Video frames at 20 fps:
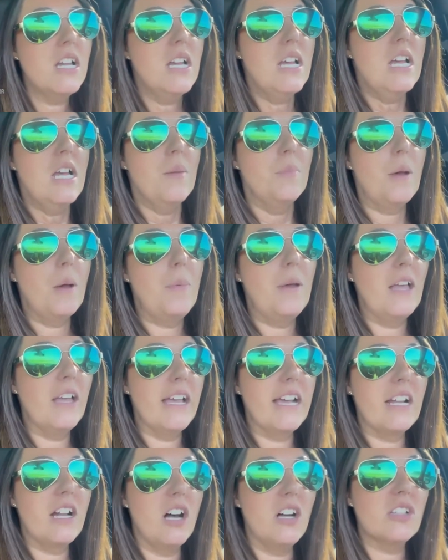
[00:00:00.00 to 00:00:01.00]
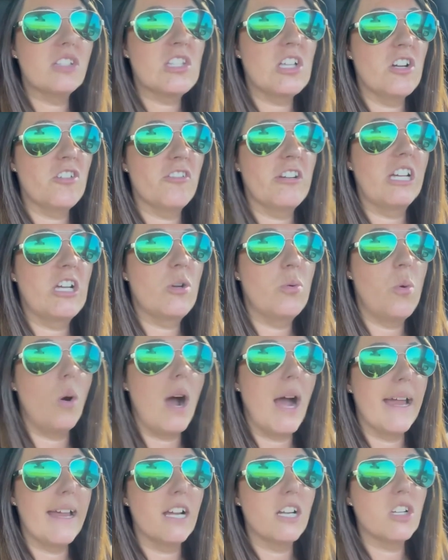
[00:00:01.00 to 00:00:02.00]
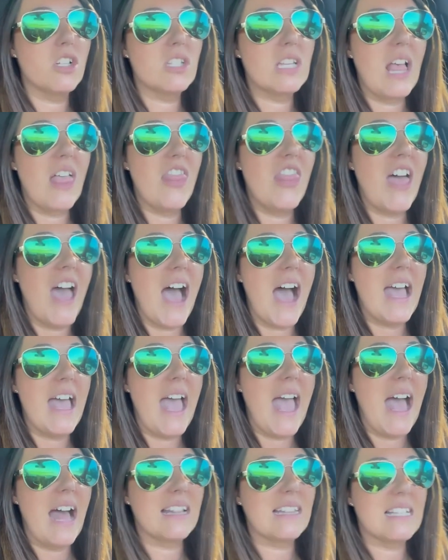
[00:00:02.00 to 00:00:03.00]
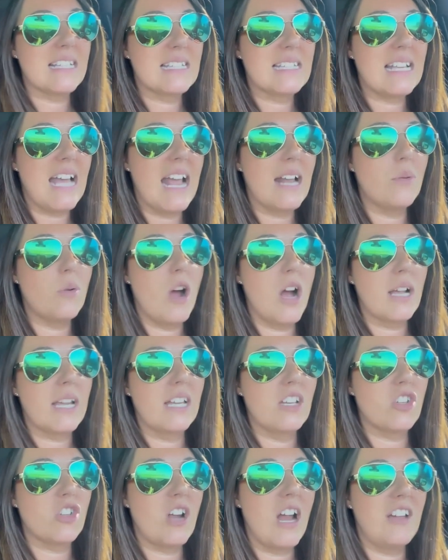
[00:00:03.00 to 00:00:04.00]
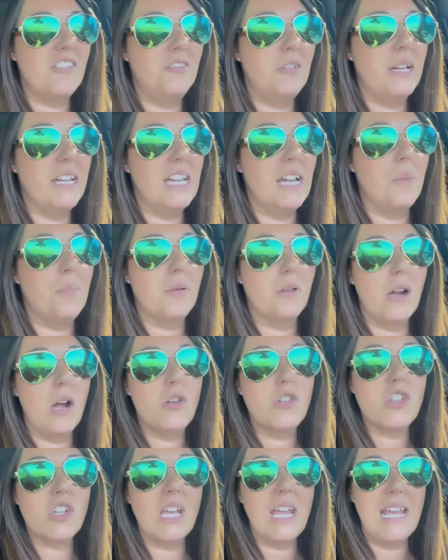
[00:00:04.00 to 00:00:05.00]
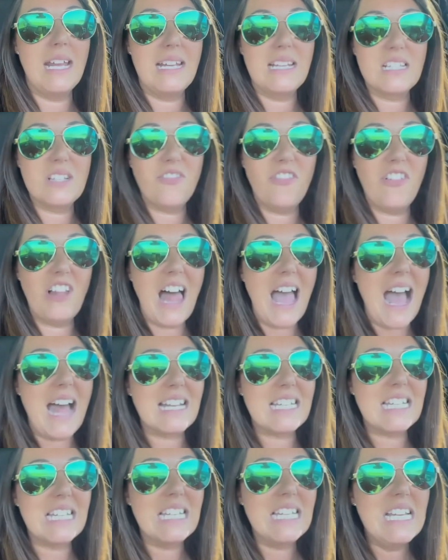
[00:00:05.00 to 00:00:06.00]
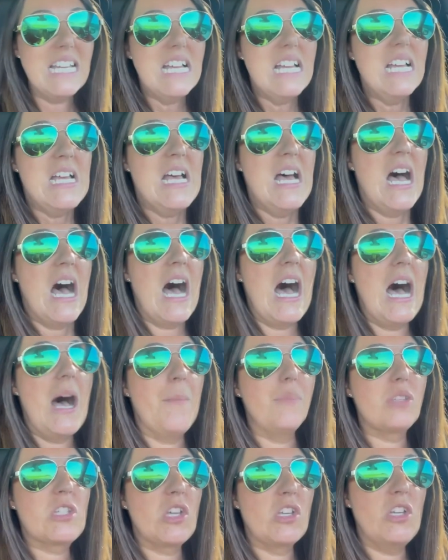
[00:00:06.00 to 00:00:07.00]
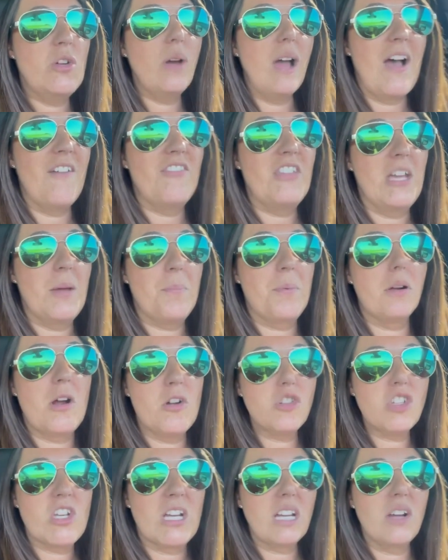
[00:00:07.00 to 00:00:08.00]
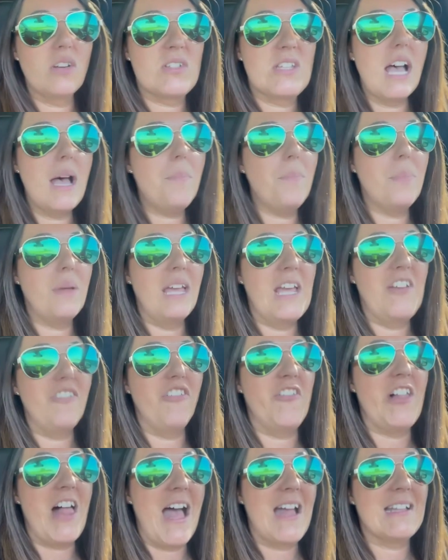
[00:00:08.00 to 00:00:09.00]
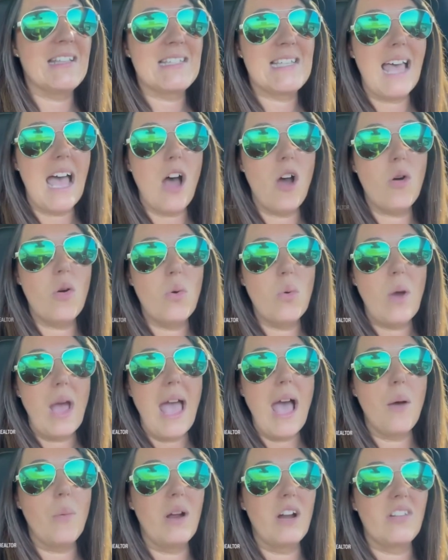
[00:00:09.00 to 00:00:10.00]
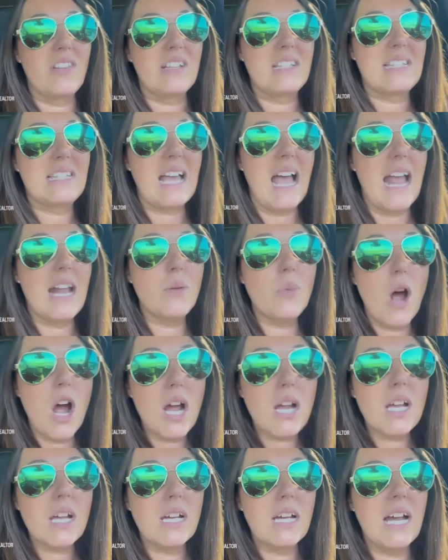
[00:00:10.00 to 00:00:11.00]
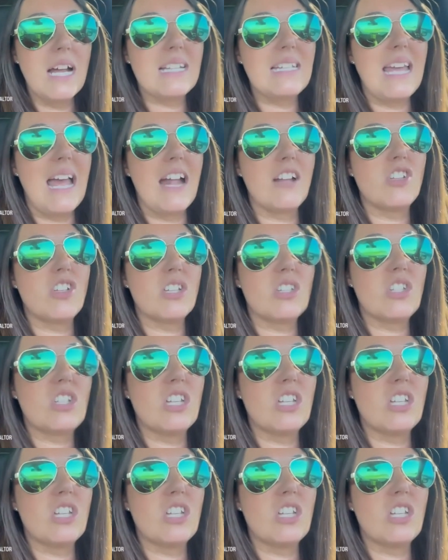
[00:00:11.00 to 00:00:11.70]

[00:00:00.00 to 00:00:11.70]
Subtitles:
Papillion also requires that at the sidewalk and driveway approach, it is flat. So you have the approach, it goes up, it flattens out at where the sidewalk attaches to the